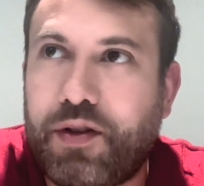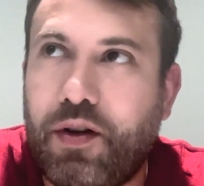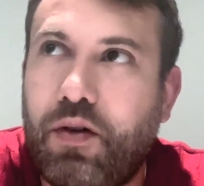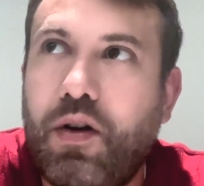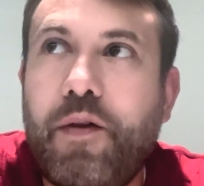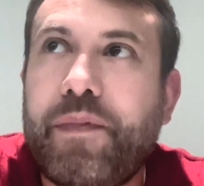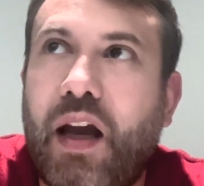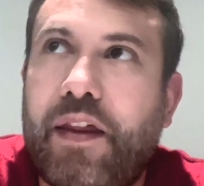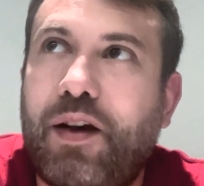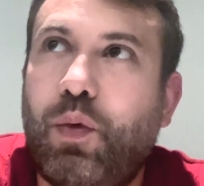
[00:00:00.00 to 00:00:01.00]
So
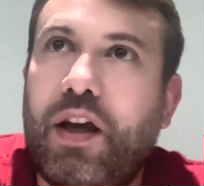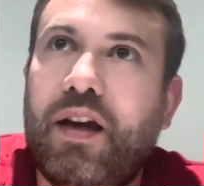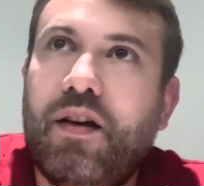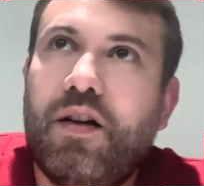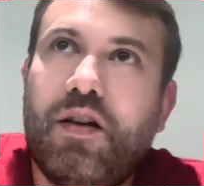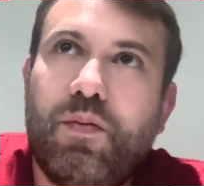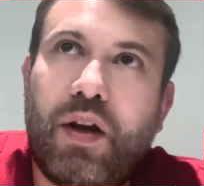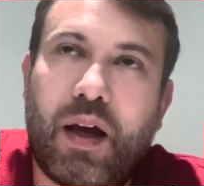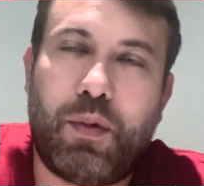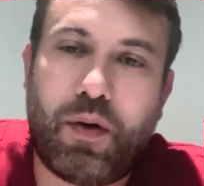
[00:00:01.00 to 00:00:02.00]
I think we
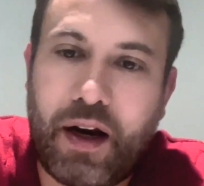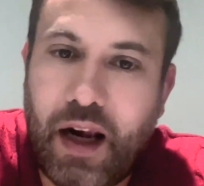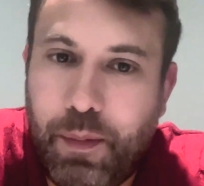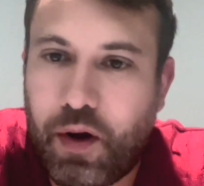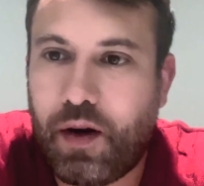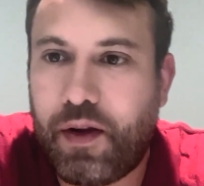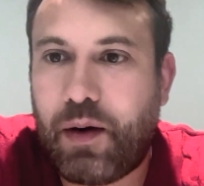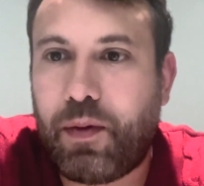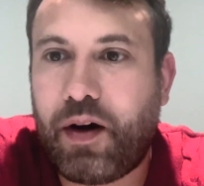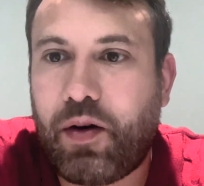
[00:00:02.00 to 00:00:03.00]
can be quite helpful there
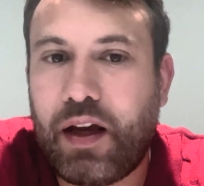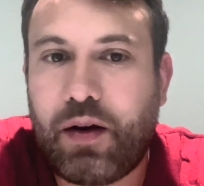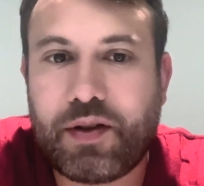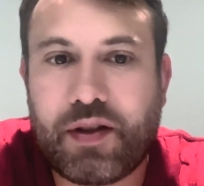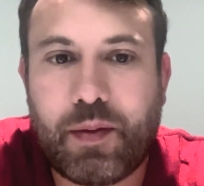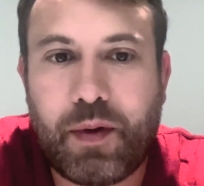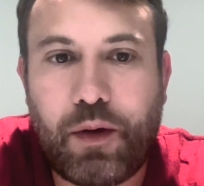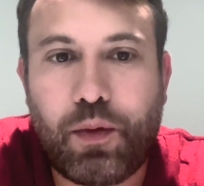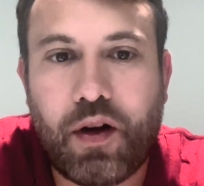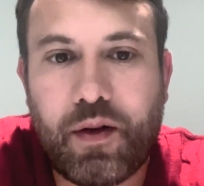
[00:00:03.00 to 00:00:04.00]
with our ecosystem network.